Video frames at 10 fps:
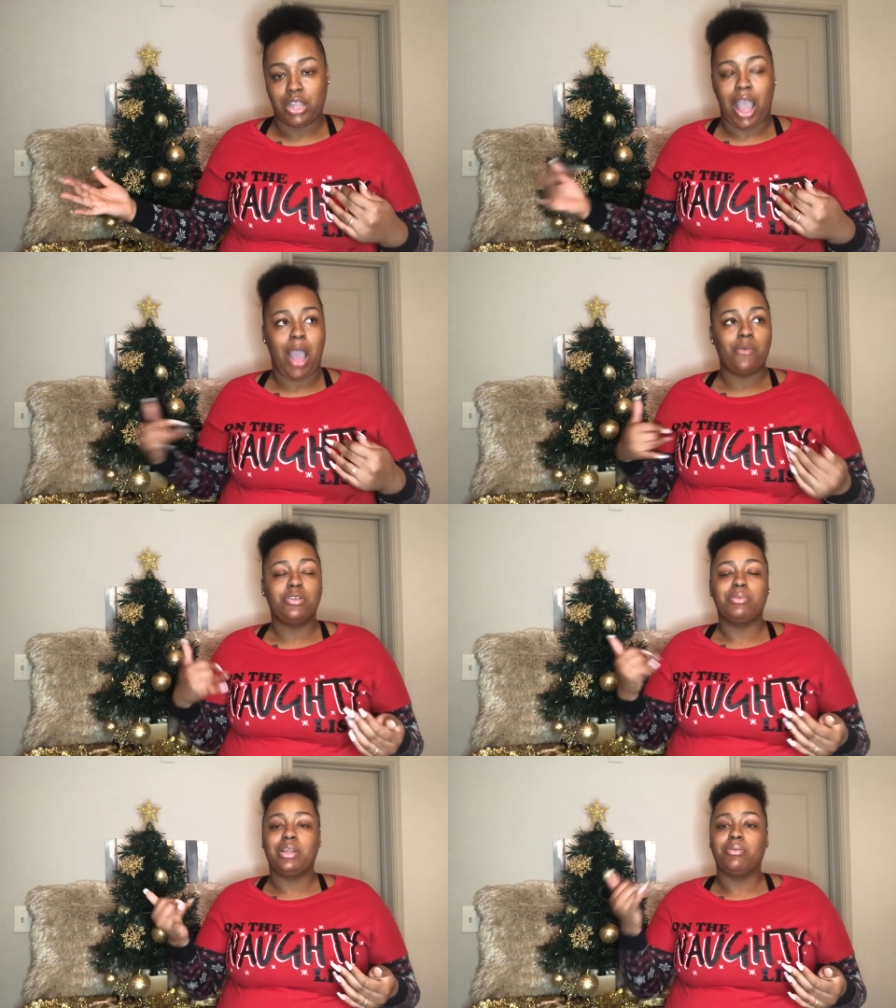I would
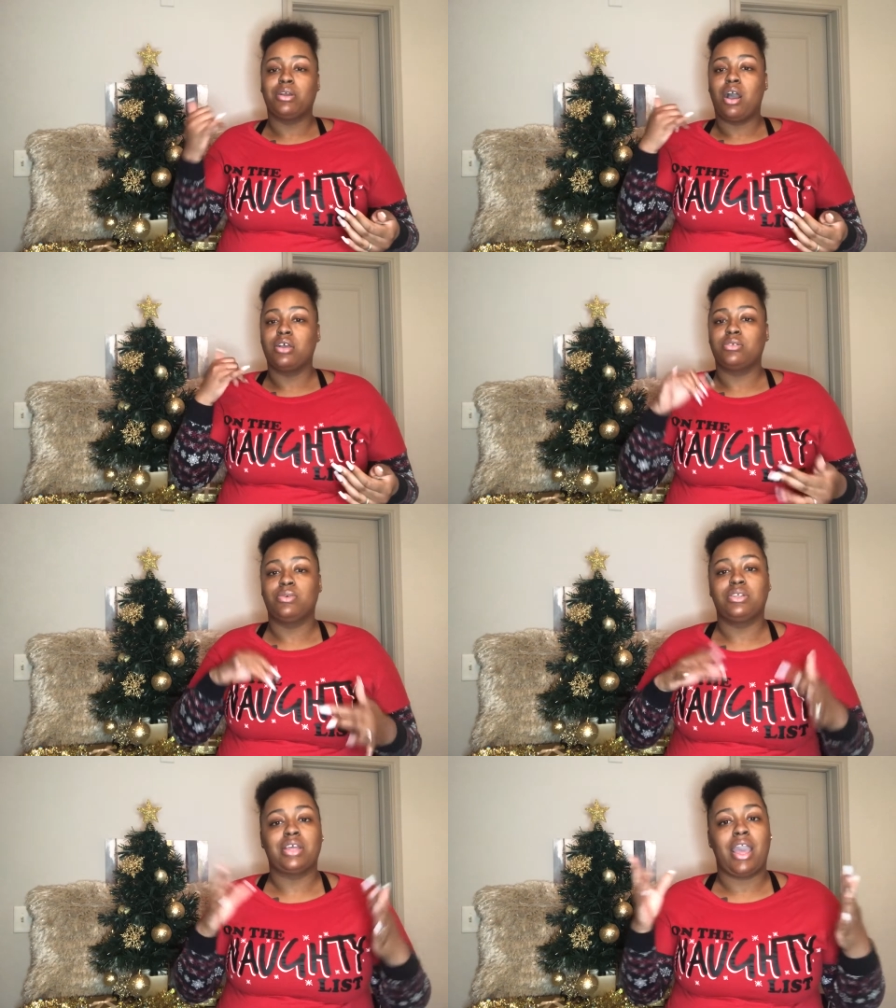have been able to call
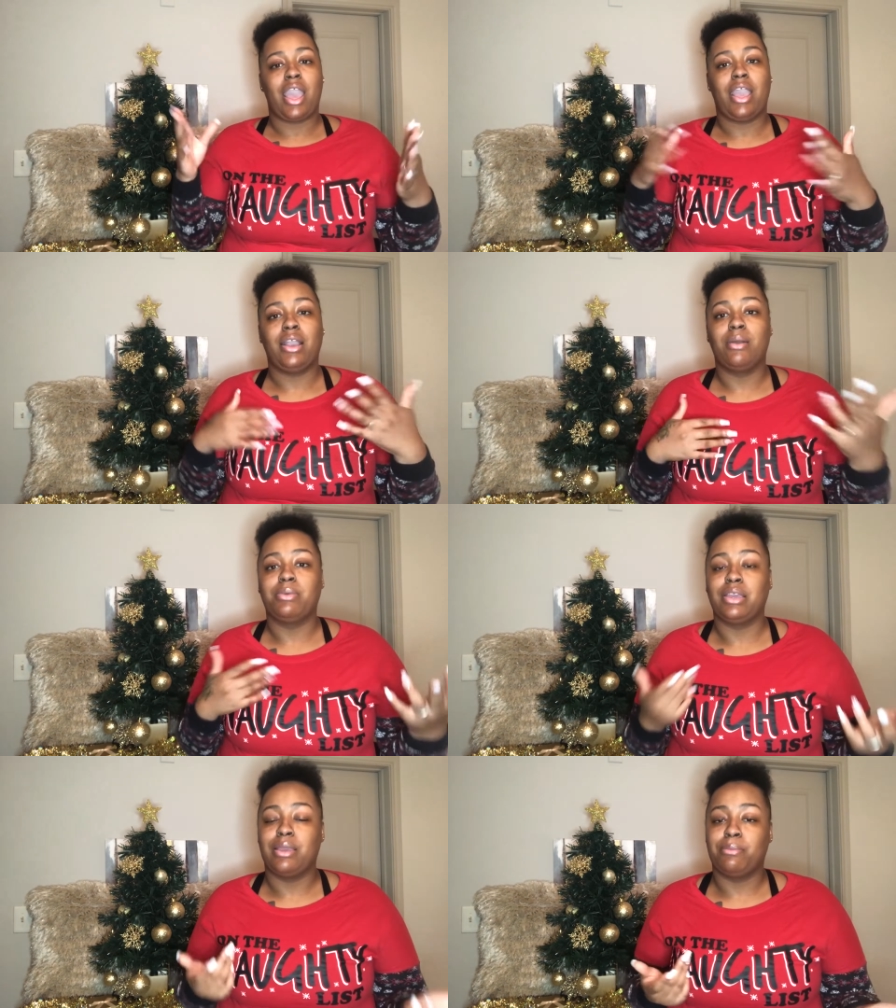someone and say, hey, come
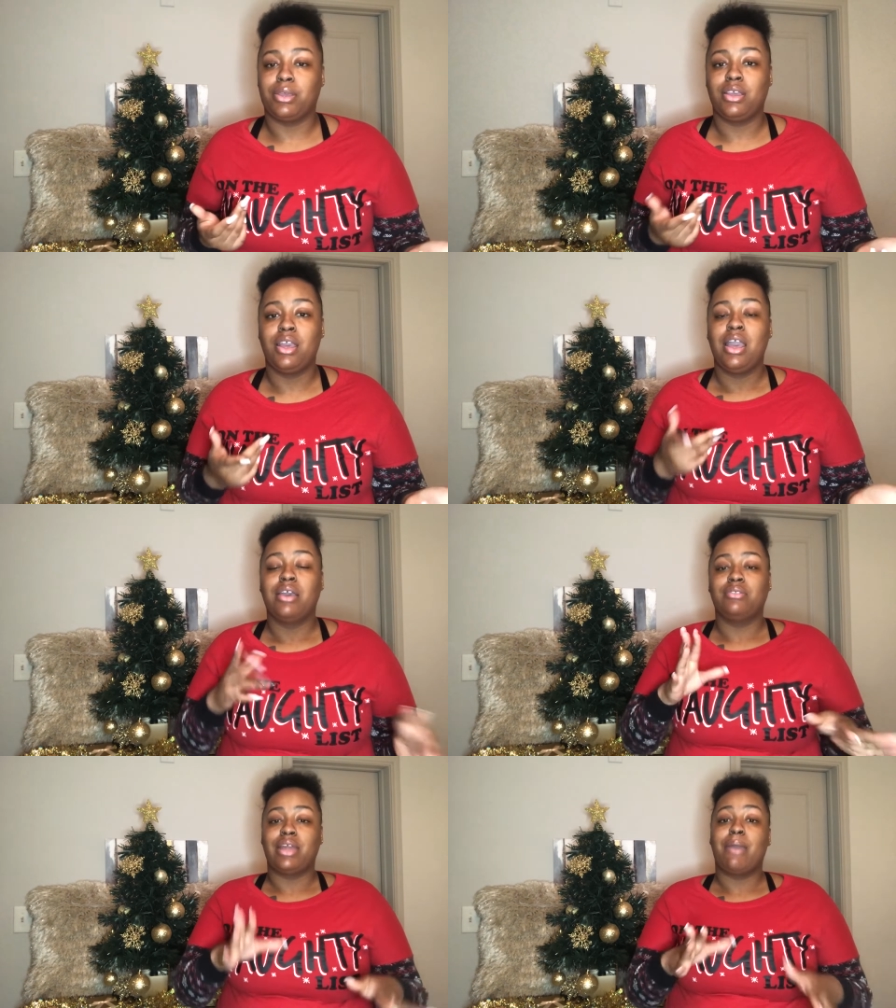and get me.
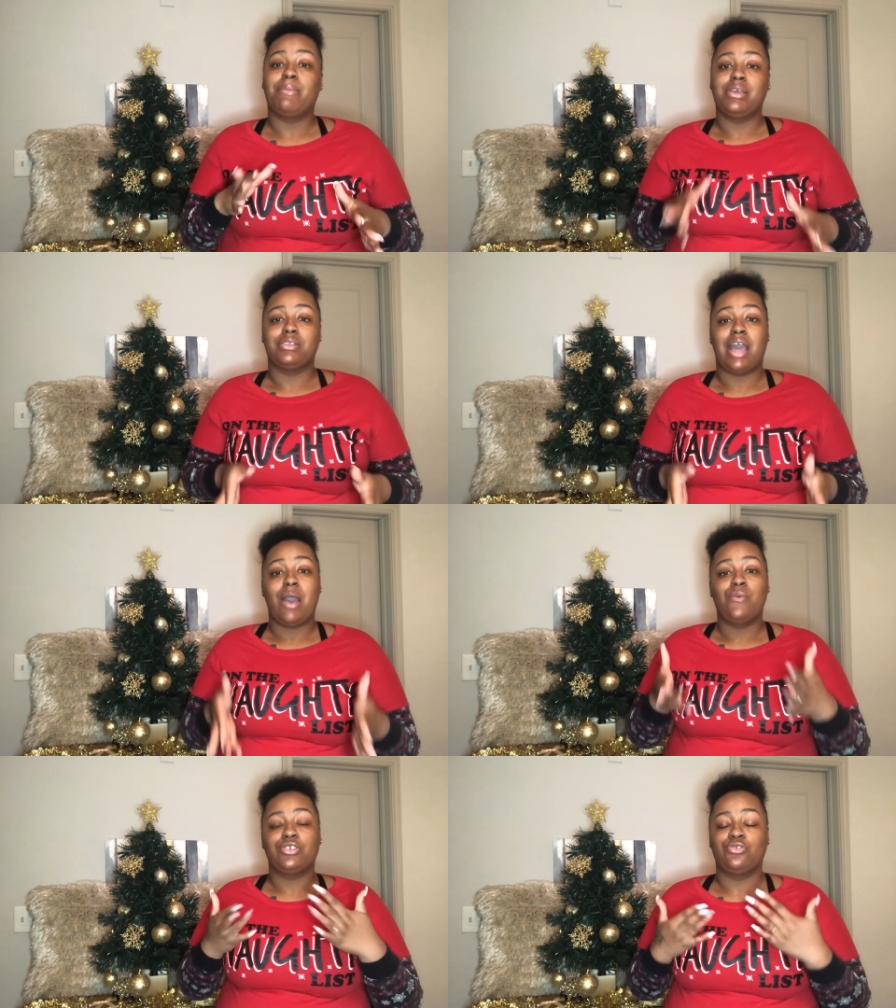That means that I
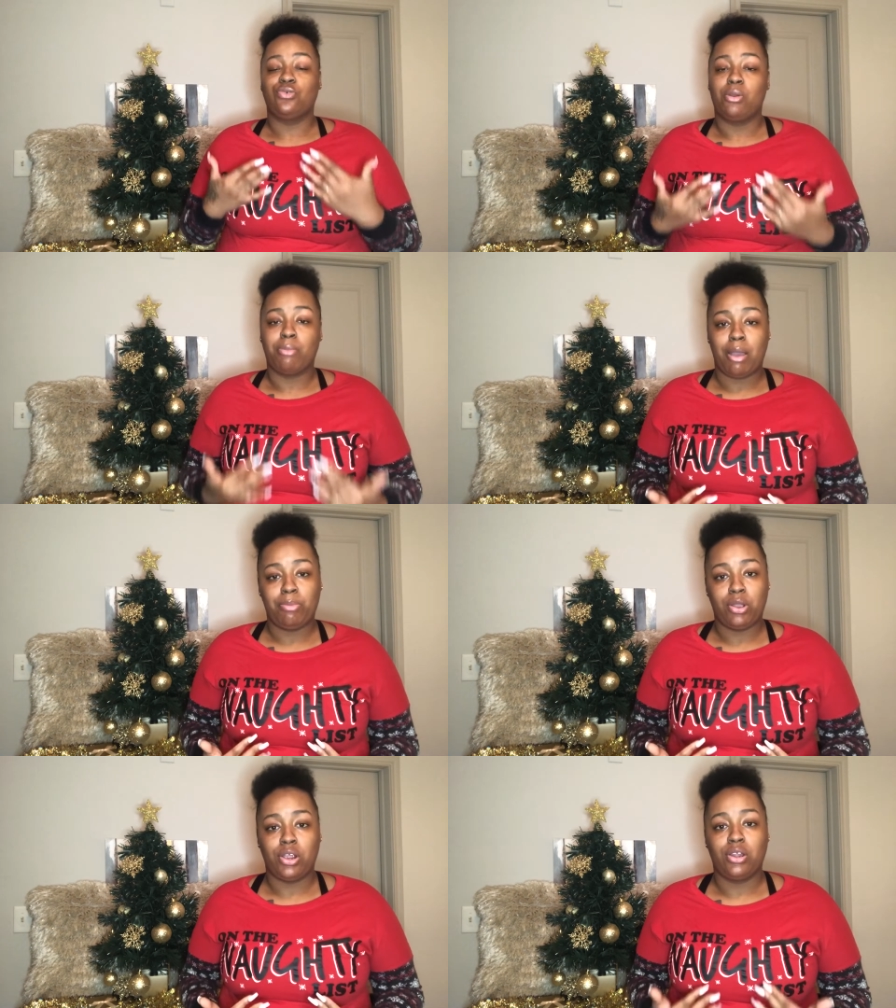wasn't doing my
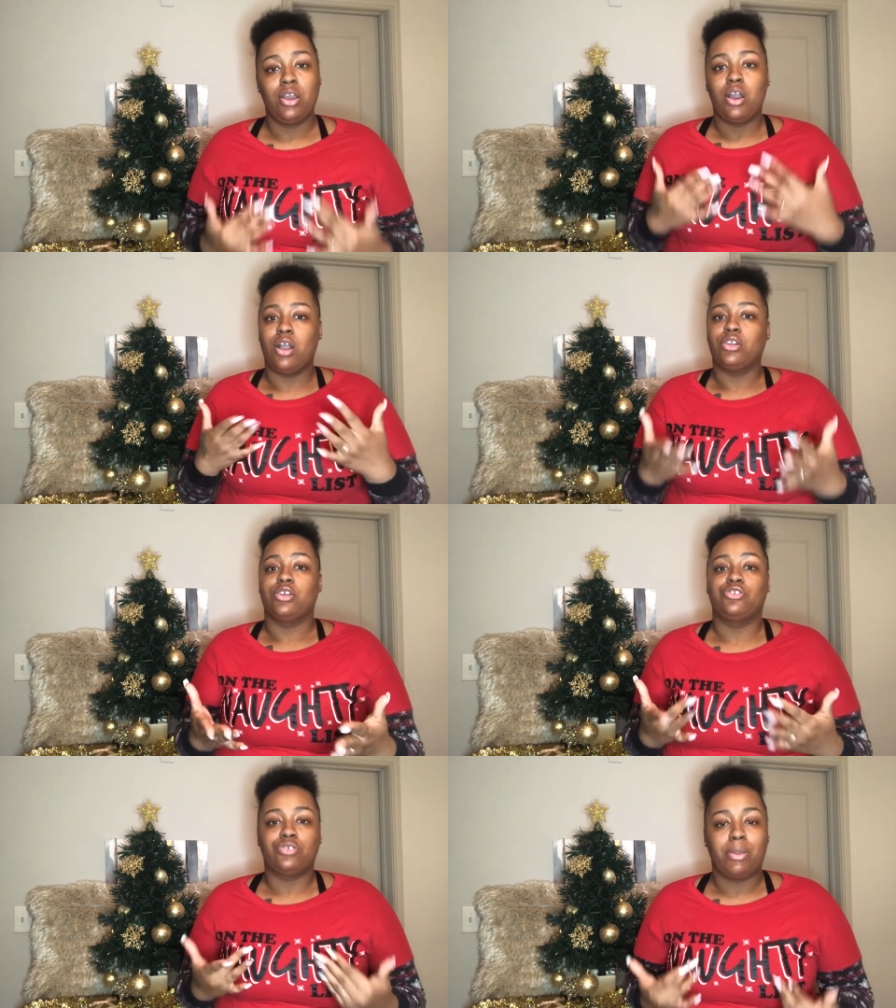part on
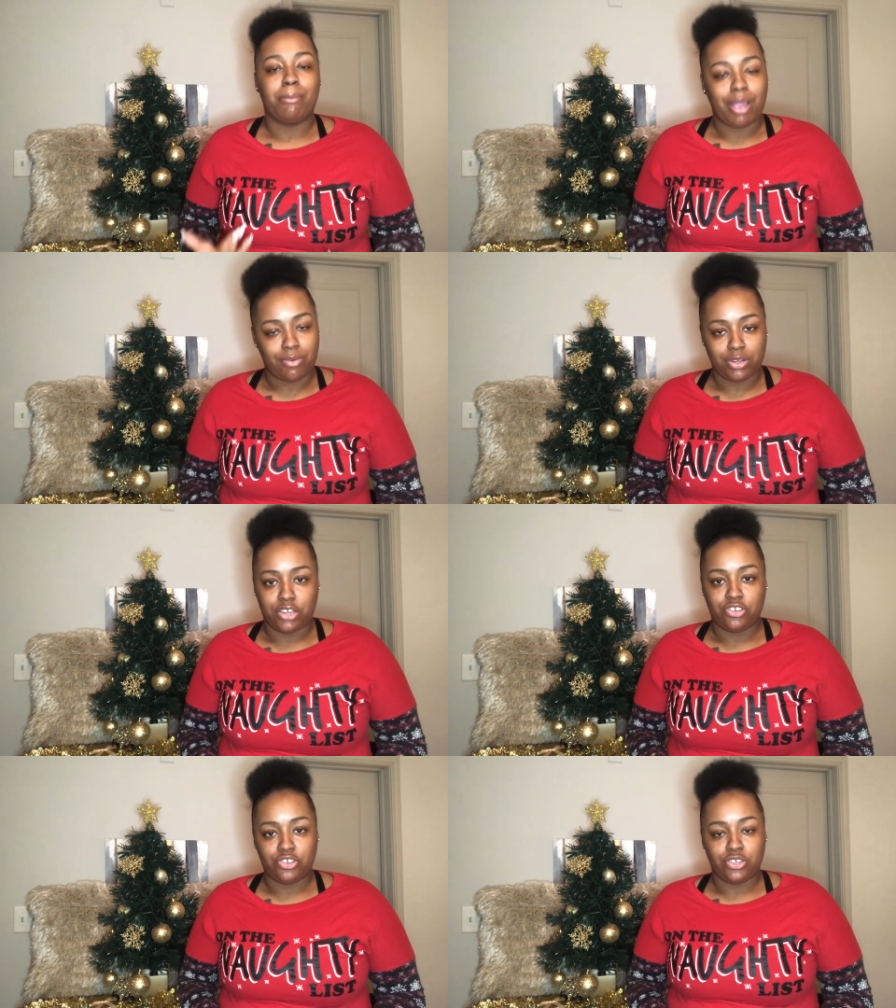nurturing my
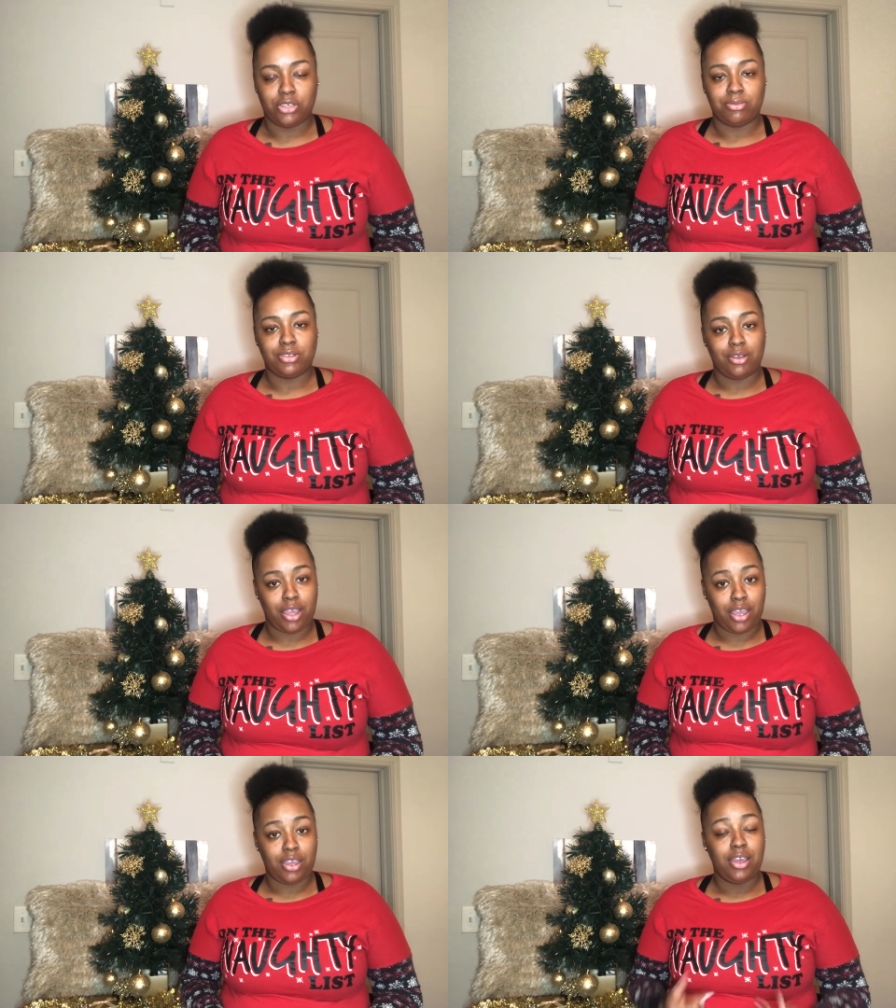relationships,
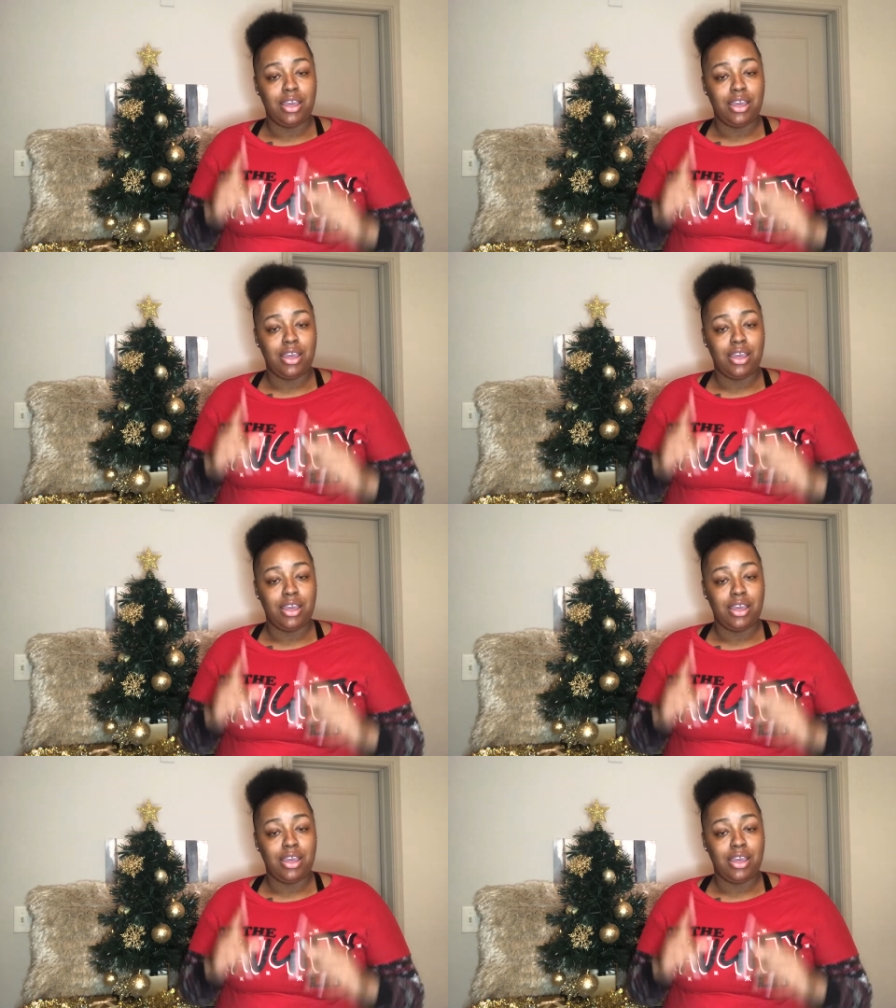okay?